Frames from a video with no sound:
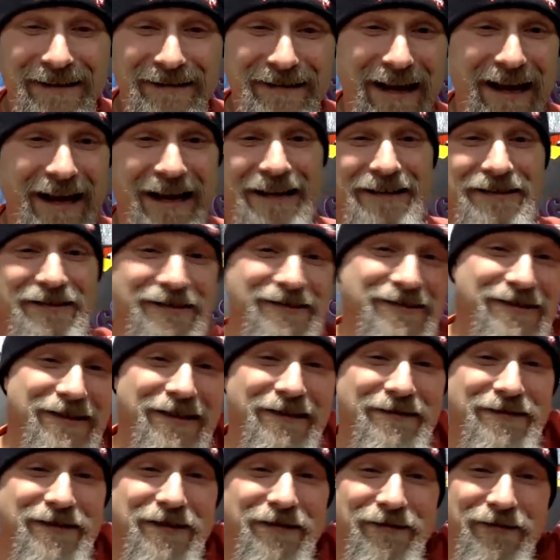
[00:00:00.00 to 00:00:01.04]
Dan just
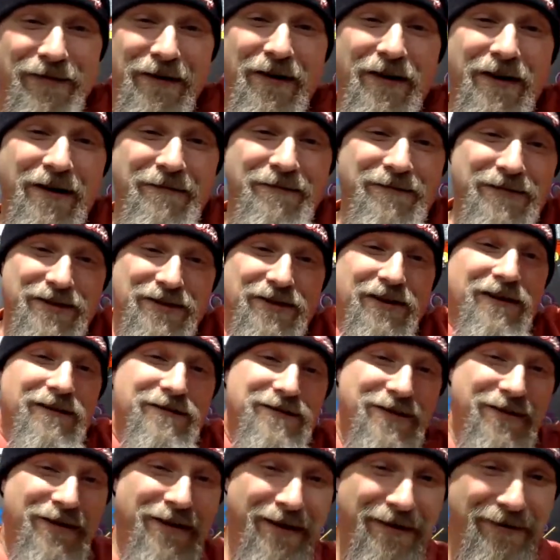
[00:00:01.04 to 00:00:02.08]
lifts the front up and
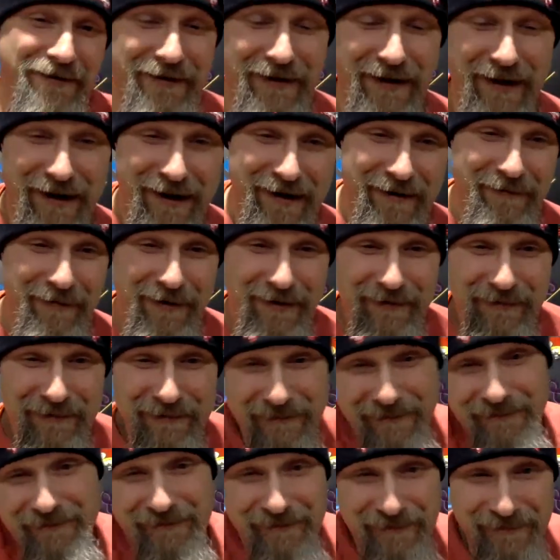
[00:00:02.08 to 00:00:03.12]
shoves it under there,
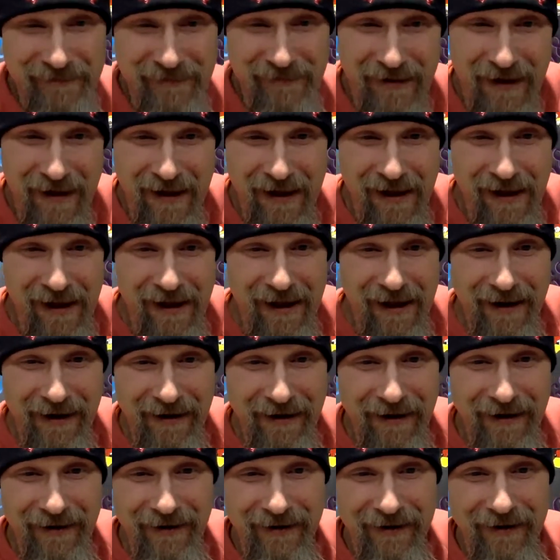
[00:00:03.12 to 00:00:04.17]

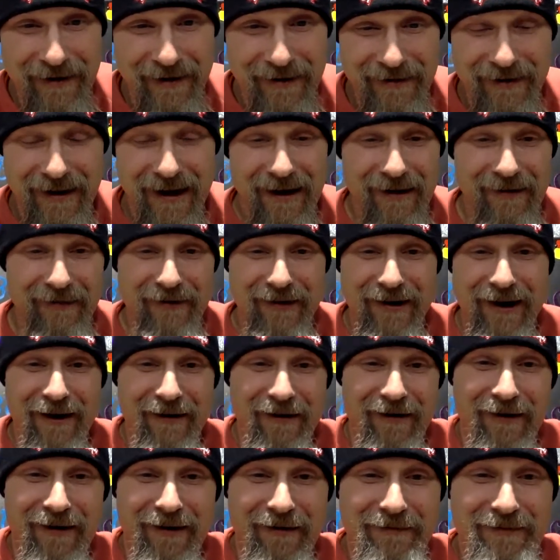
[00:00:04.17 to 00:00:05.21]
and then
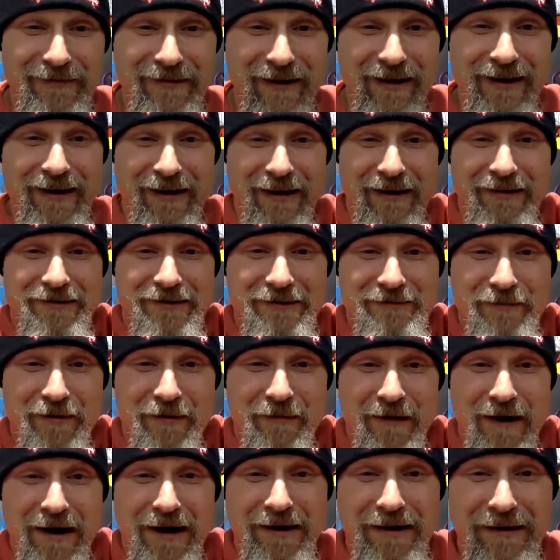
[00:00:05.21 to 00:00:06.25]
now Herb's like, I'll just
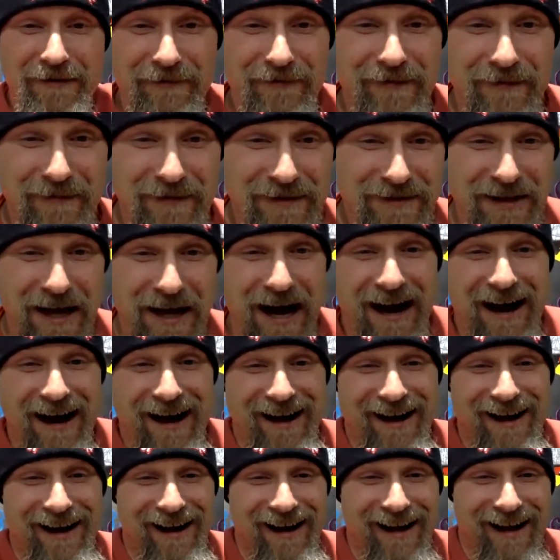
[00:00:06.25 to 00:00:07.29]
put mine in from the
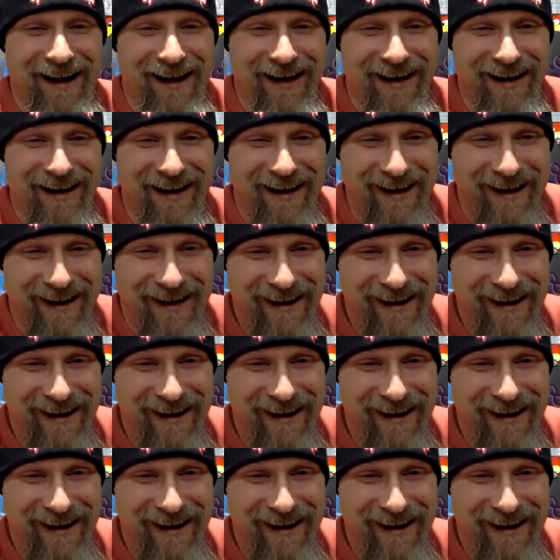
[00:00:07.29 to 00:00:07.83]
side.